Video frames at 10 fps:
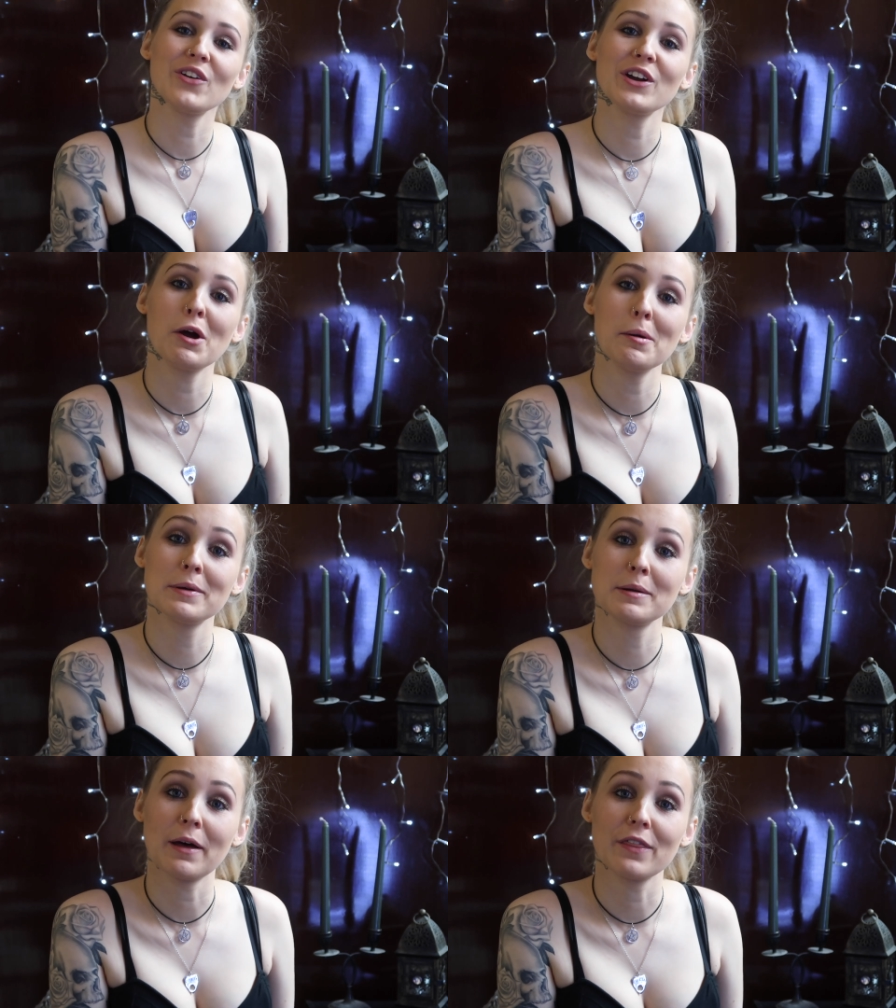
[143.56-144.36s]
very
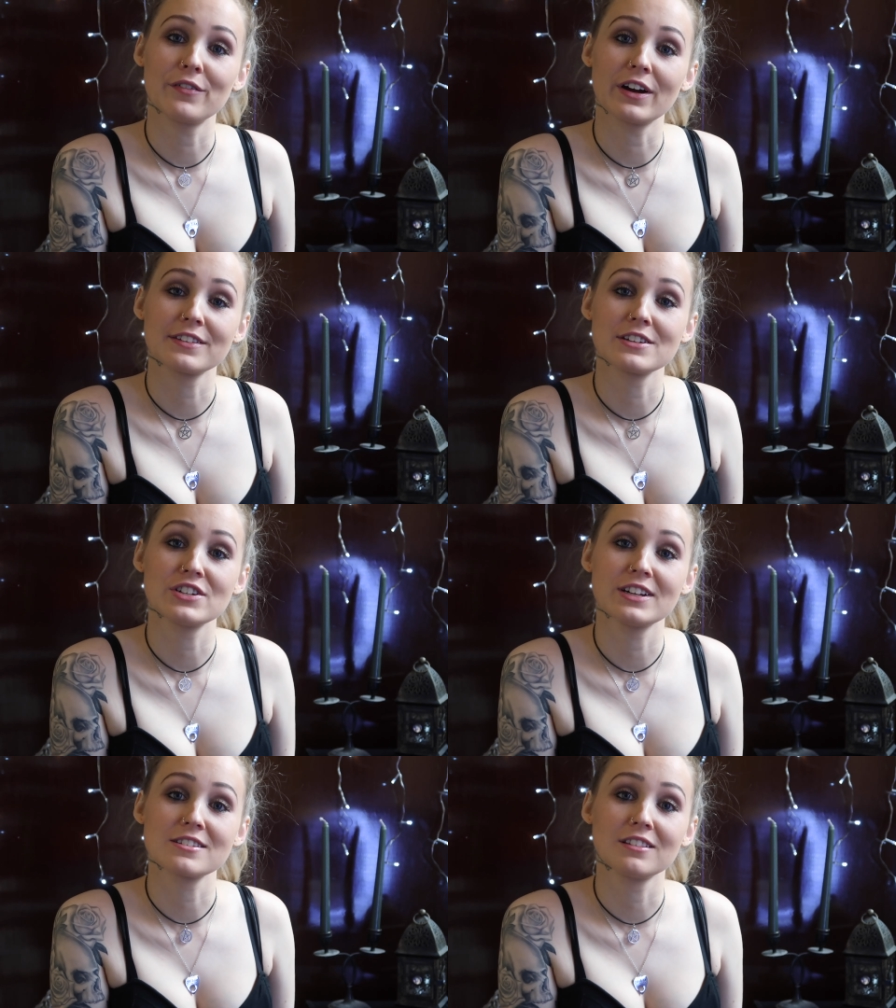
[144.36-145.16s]
open about the fact that she
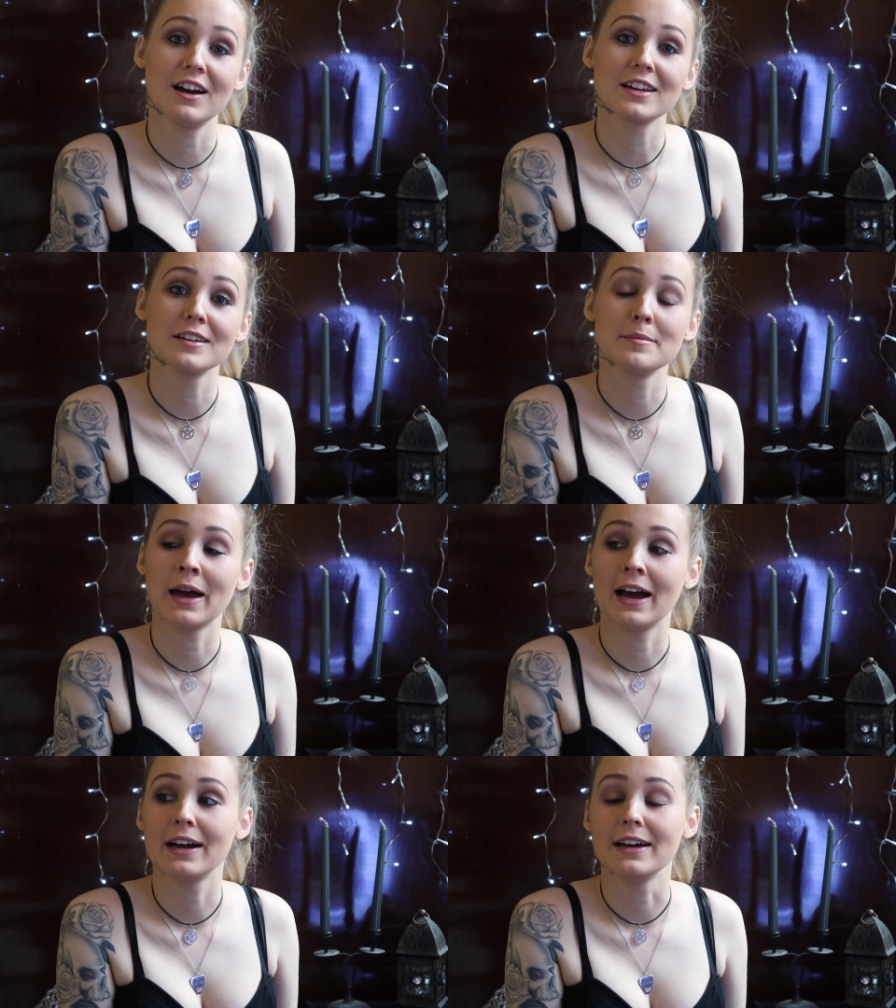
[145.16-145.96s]
doesn't like them,
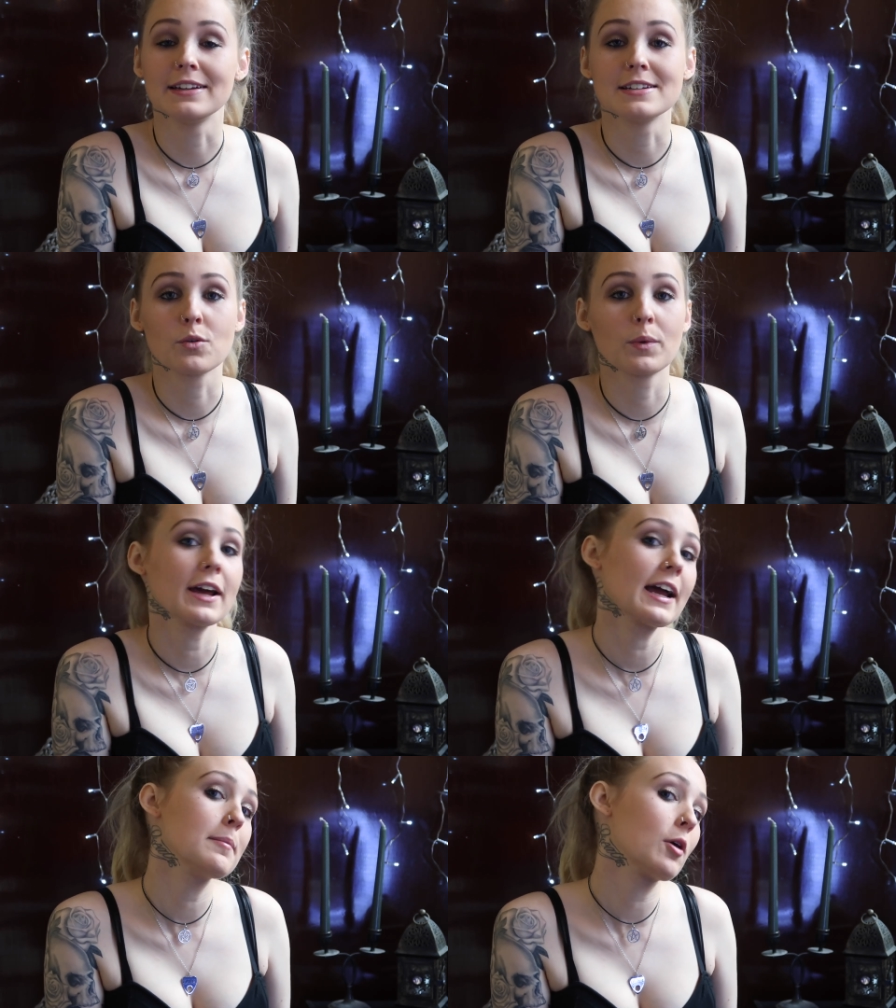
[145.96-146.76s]
and when
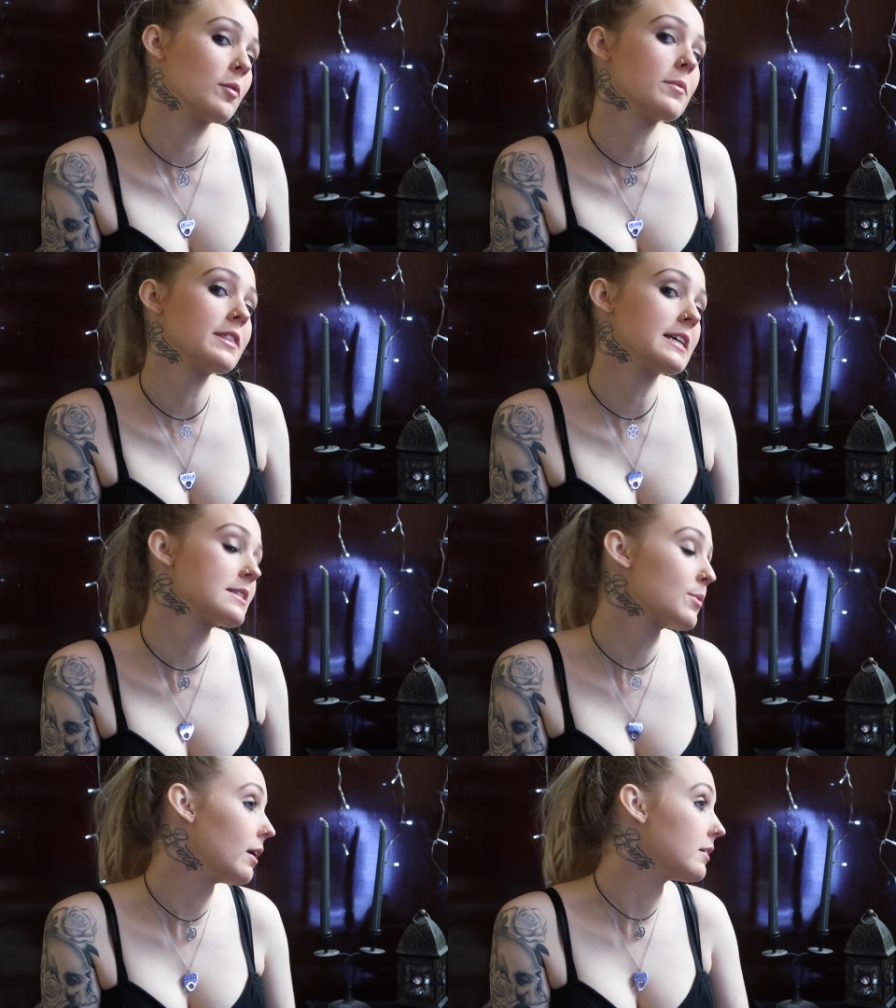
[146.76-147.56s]
I came home with
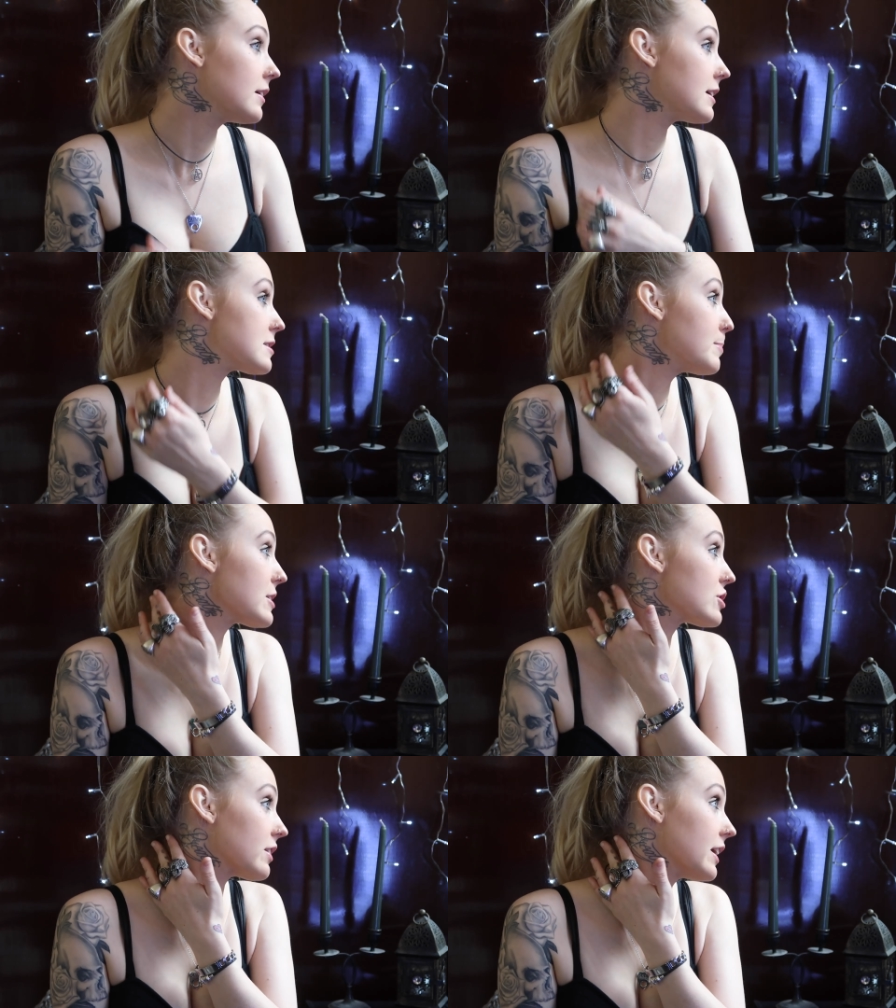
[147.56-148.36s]
this one,
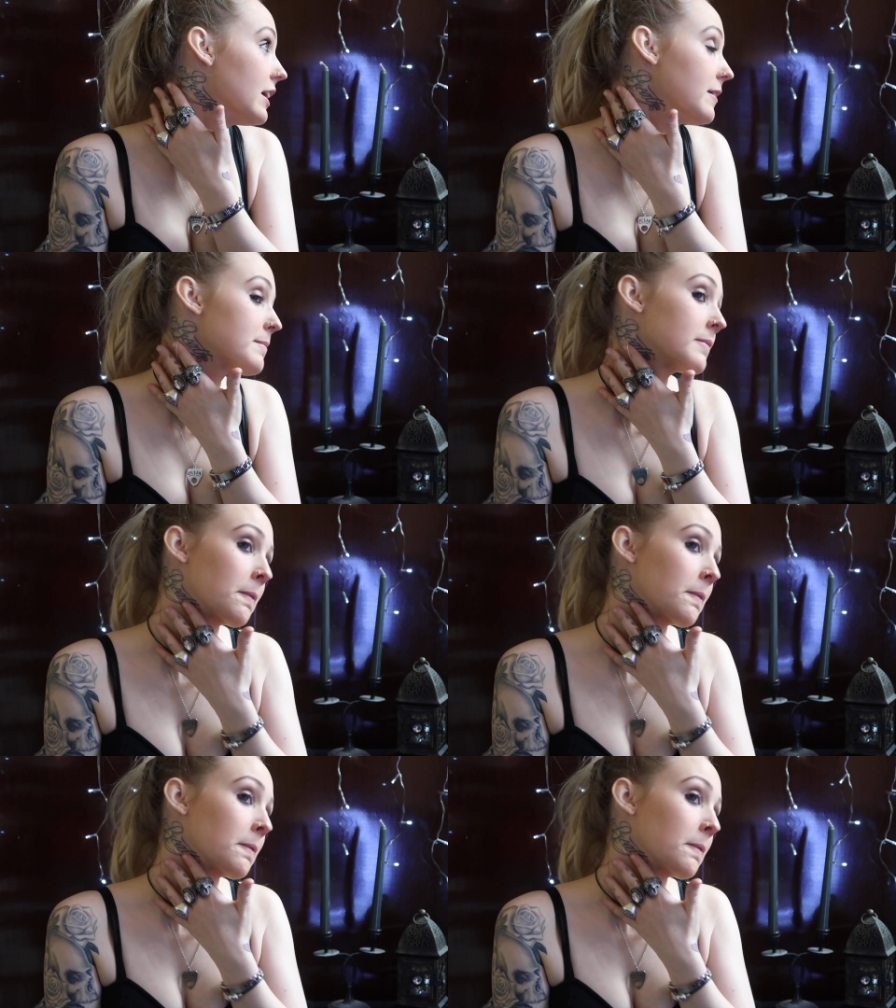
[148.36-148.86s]
especially,